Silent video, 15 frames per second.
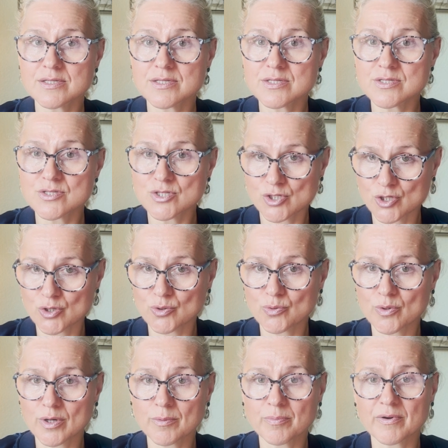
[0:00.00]

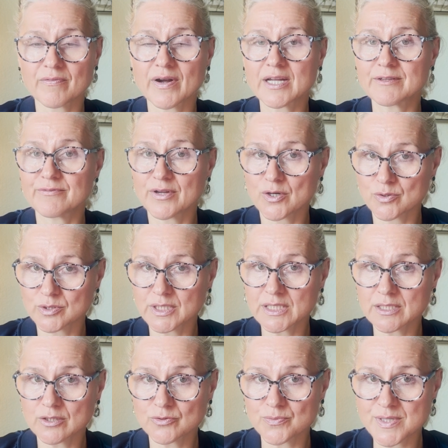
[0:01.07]
secure, provide very
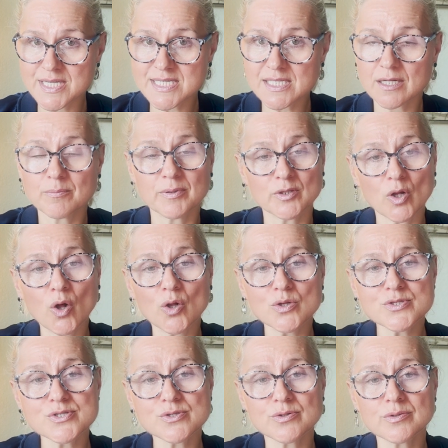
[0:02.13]
little risk, but
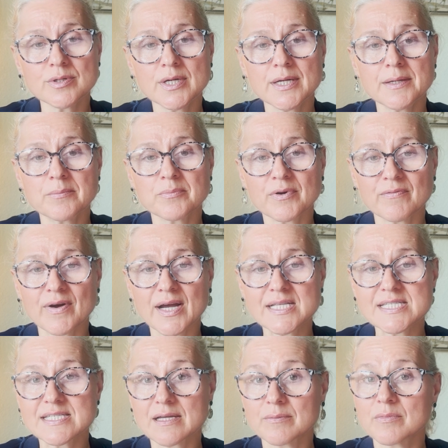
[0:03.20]
also provide
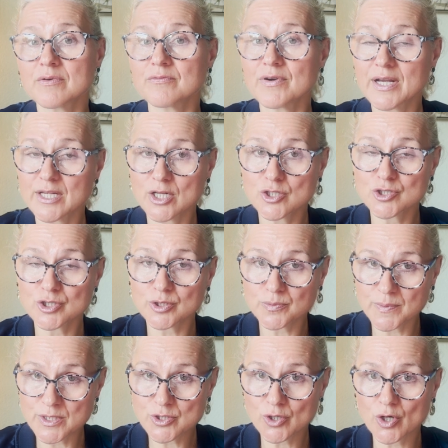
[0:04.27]
some financial
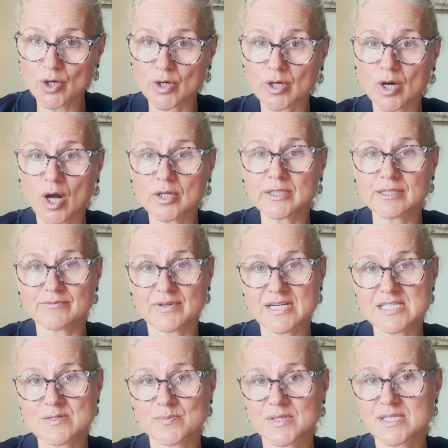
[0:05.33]
return on
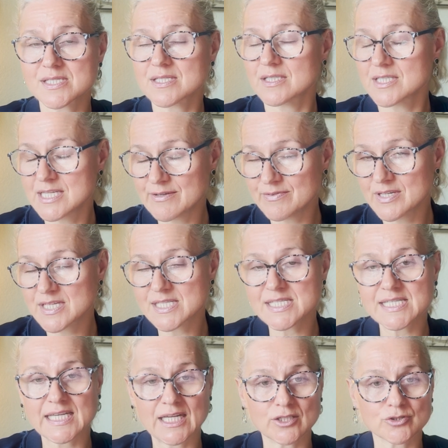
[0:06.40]
investments,
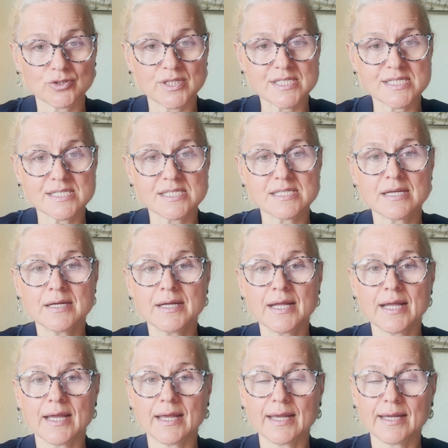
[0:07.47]
dividends, interests,
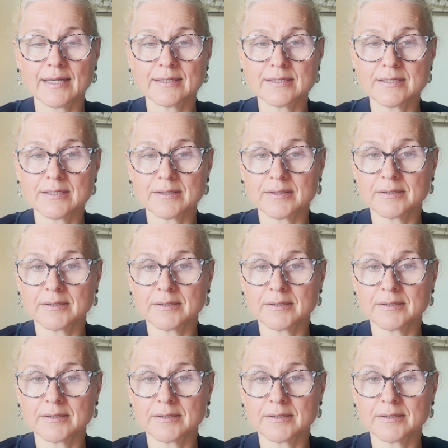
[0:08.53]
and